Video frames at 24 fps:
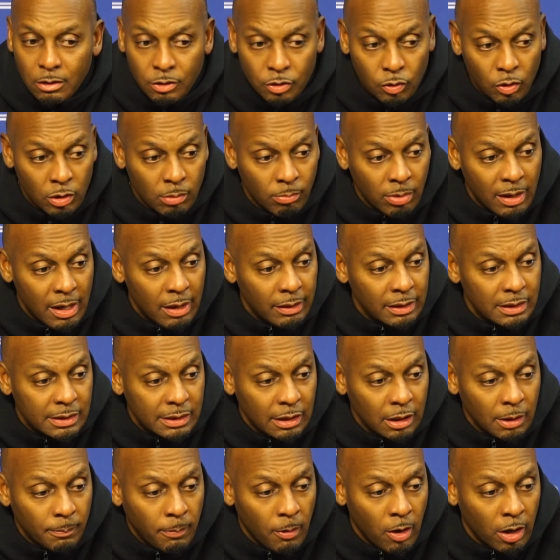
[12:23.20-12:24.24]
Jordan Brown is
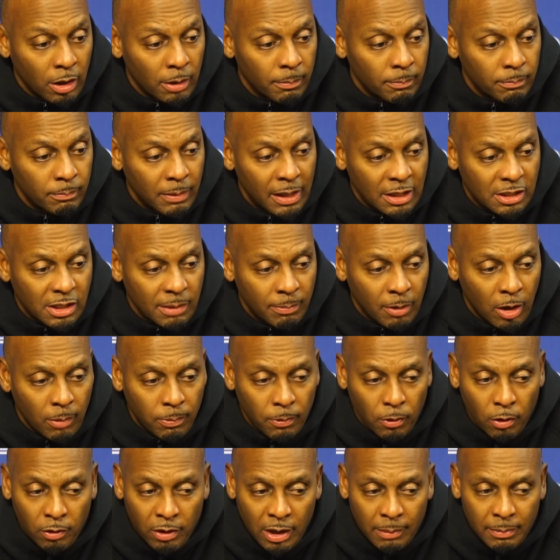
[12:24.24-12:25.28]
still a part of the basketball
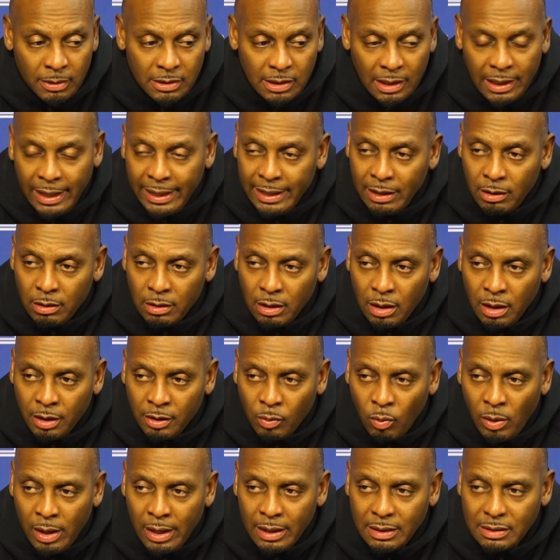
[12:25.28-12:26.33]
program until I hear
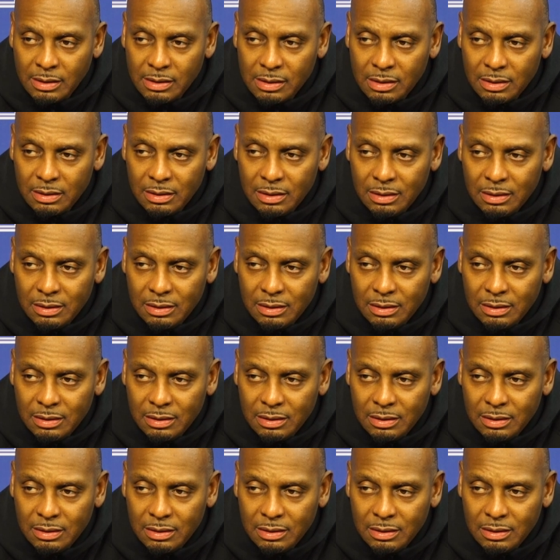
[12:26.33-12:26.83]
otherwise.